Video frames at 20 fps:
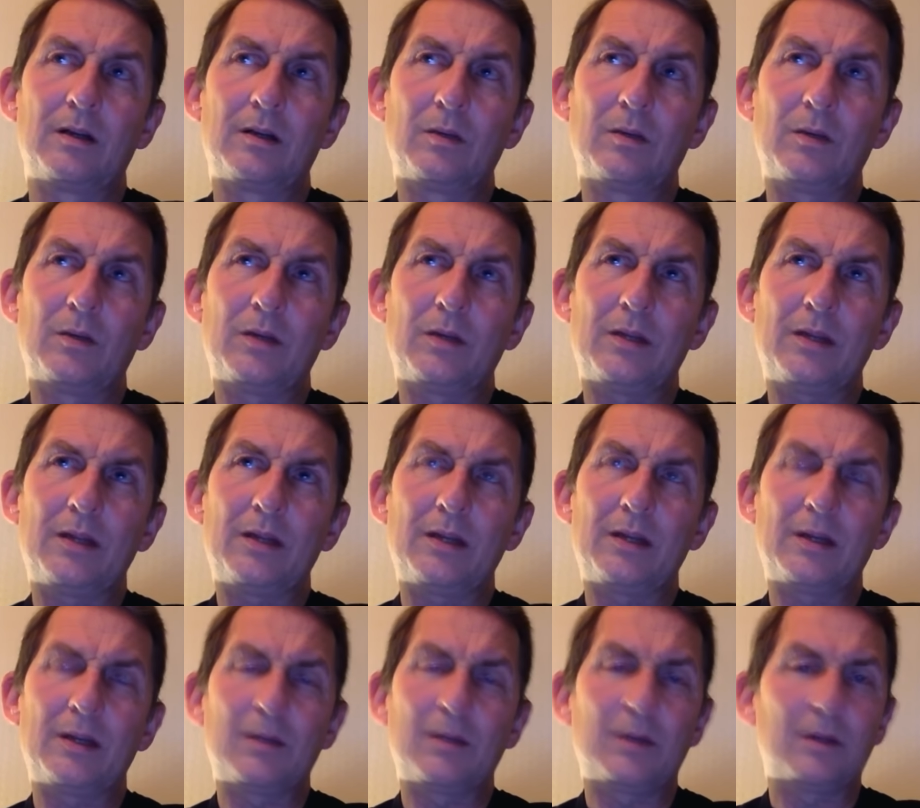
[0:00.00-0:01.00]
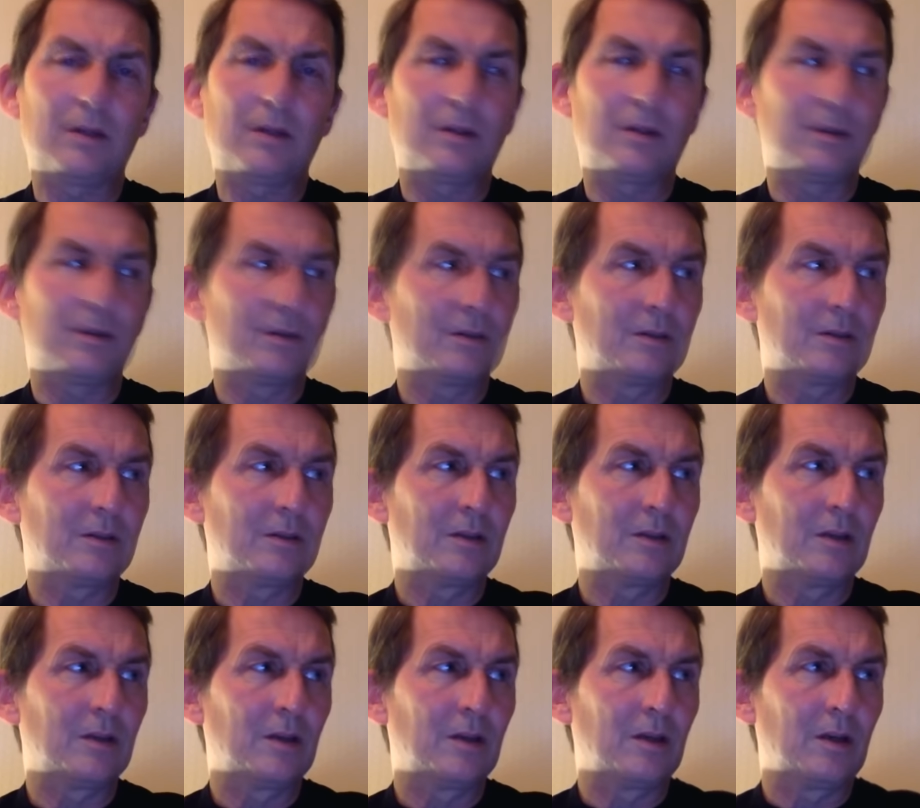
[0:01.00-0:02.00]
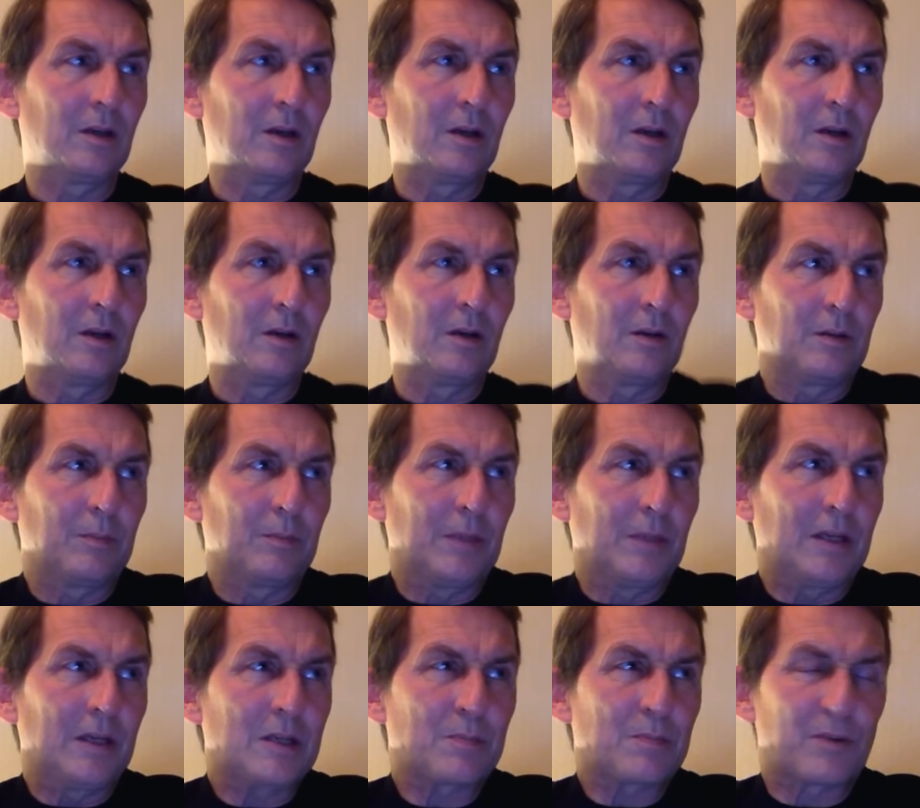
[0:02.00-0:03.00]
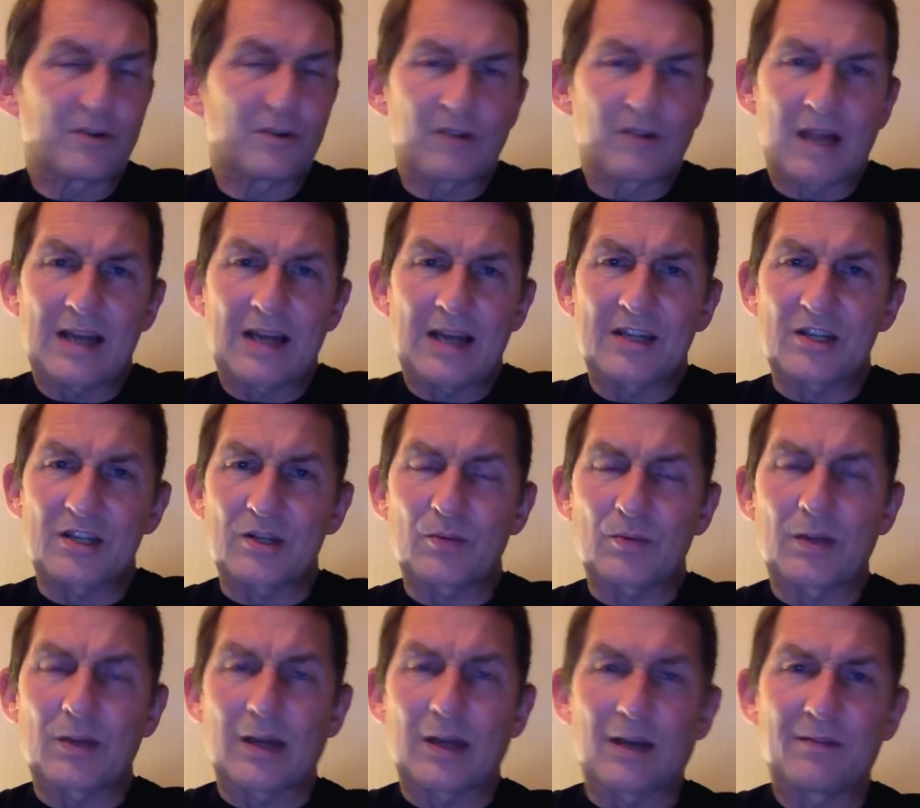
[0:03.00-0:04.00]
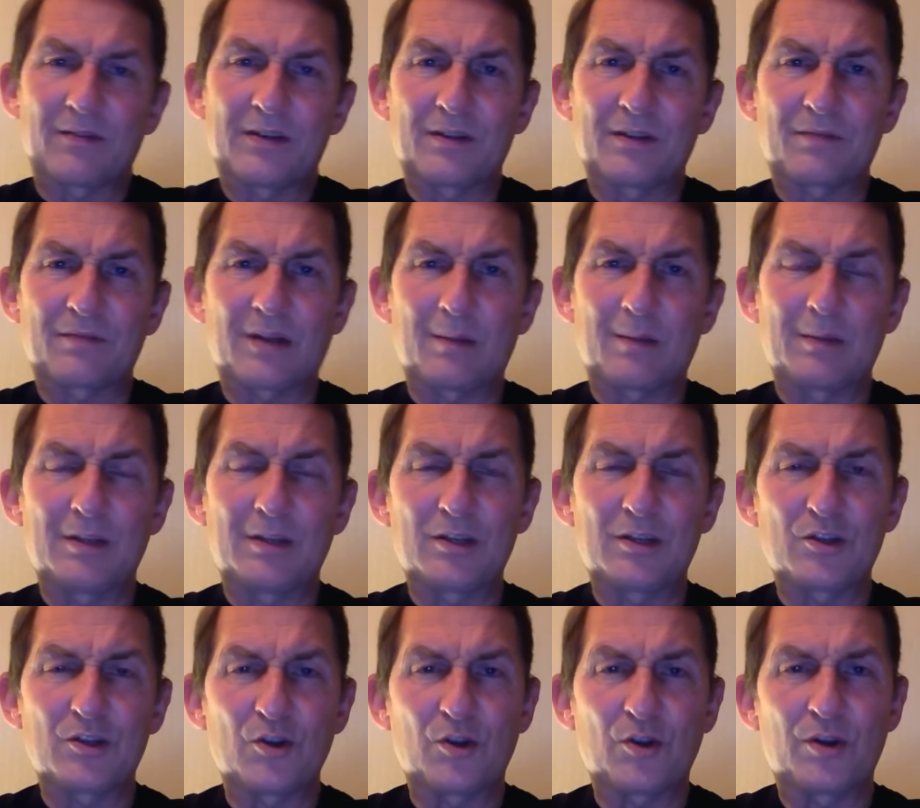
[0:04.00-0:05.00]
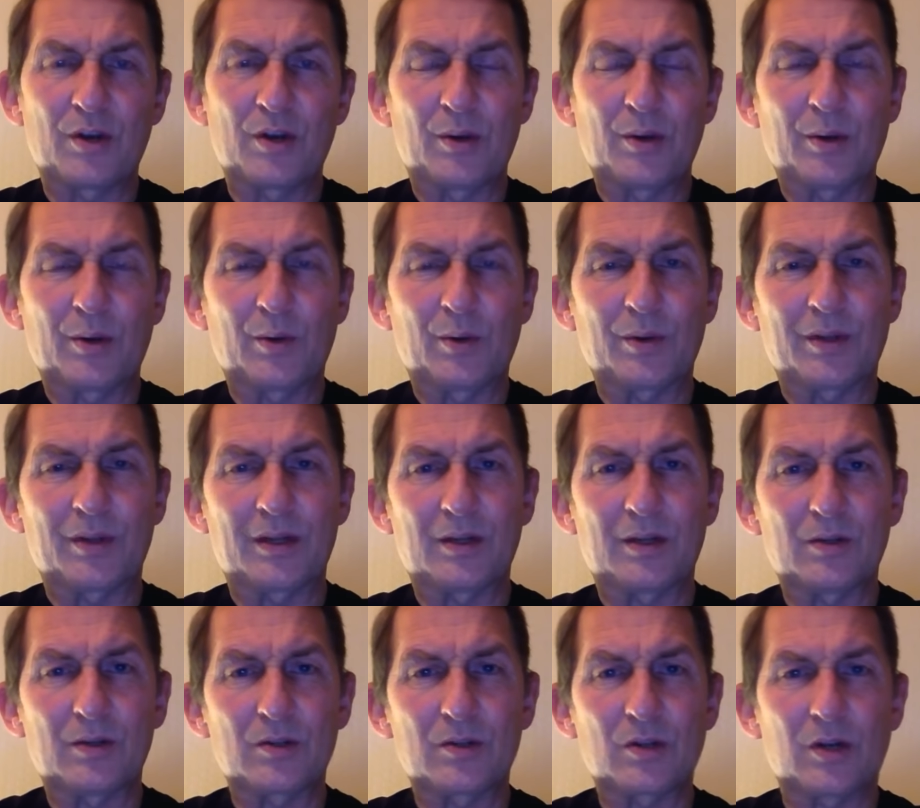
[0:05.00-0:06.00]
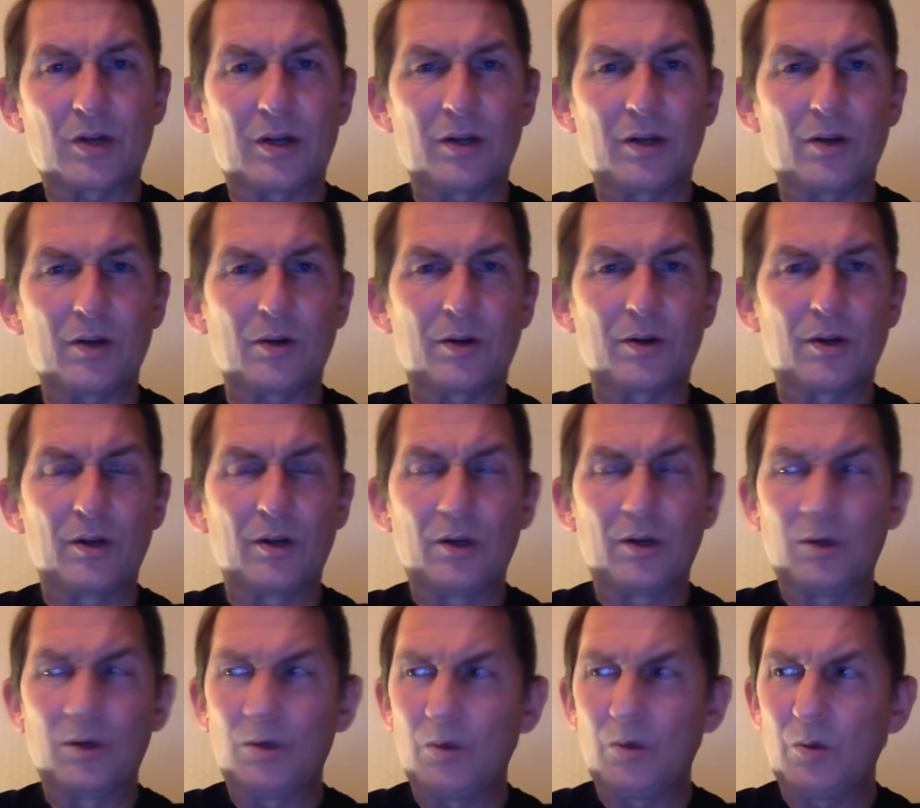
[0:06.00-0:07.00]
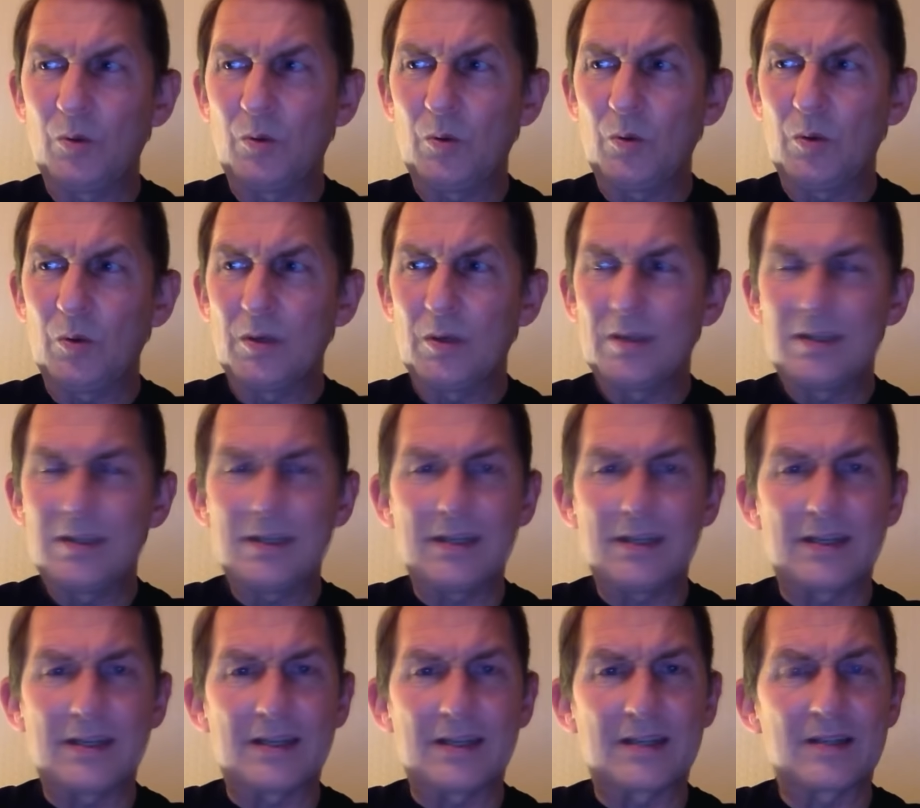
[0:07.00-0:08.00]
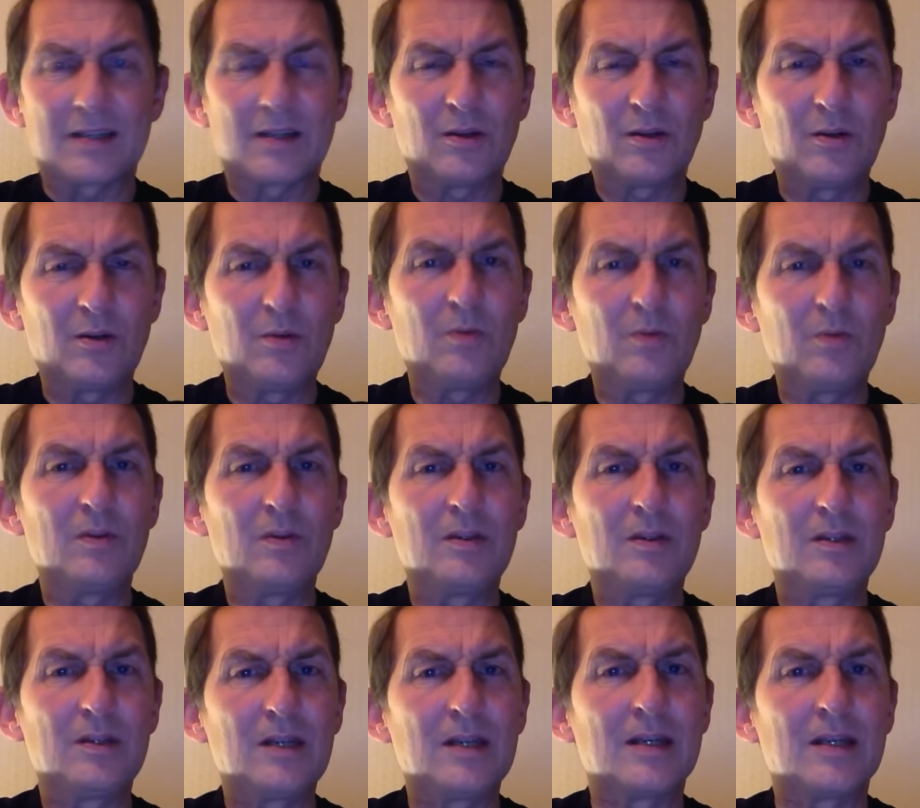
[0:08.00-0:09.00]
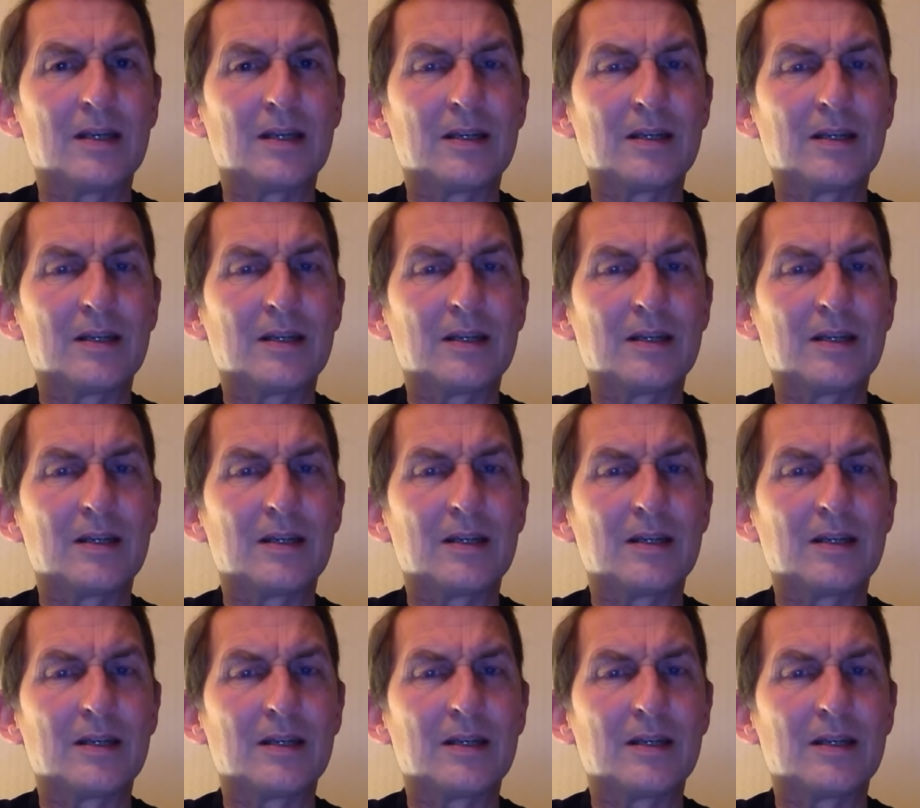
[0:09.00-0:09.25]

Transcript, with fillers: we're thinking, well, the biggest paralysis we have in a family is not knowing what the hell's going on. Who did it? Who did it?